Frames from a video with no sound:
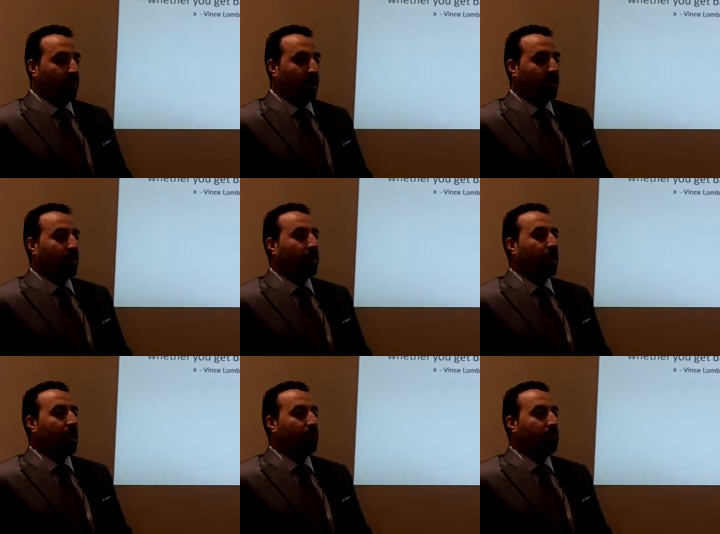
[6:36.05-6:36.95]
I
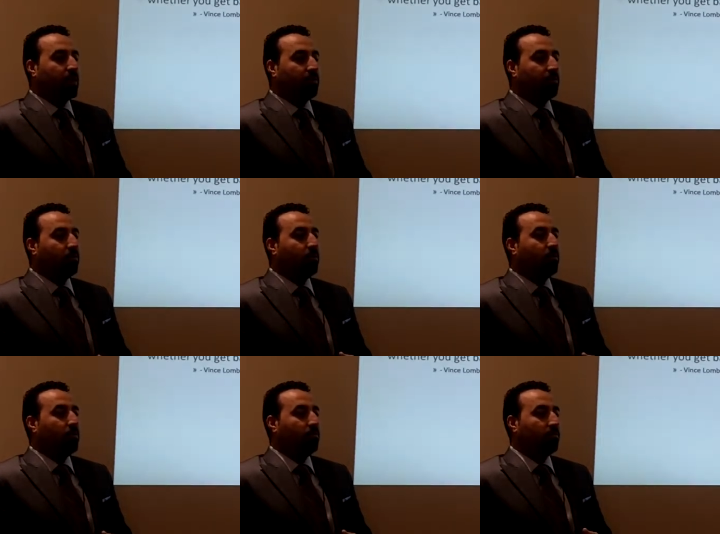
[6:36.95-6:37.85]
think a best
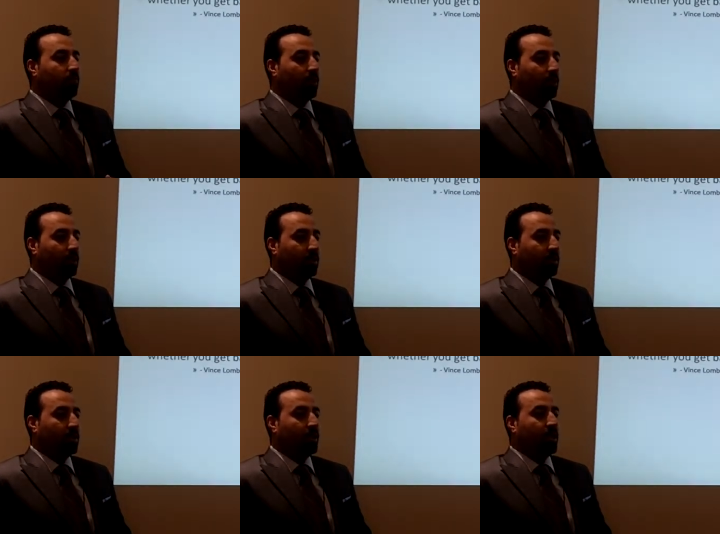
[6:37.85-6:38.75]
use of
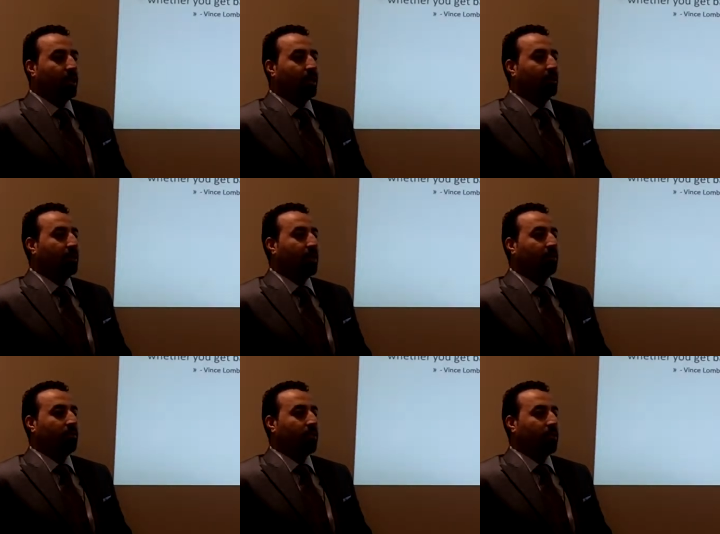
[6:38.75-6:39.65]
knowledge is
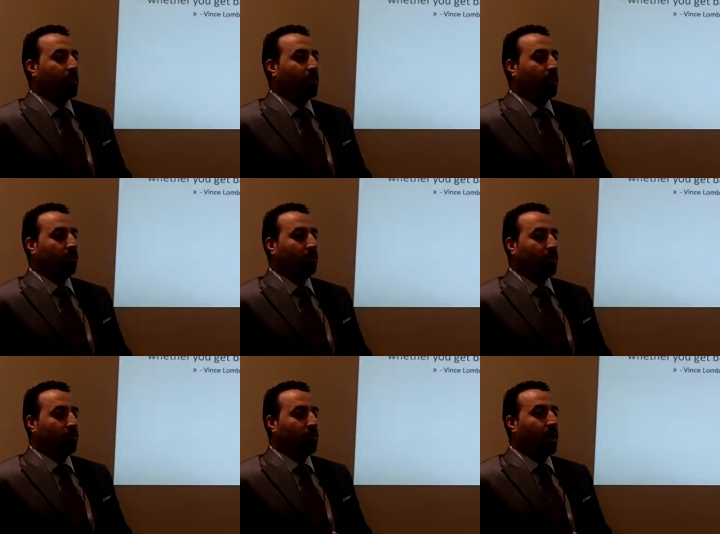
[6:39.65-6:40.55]
that what it works.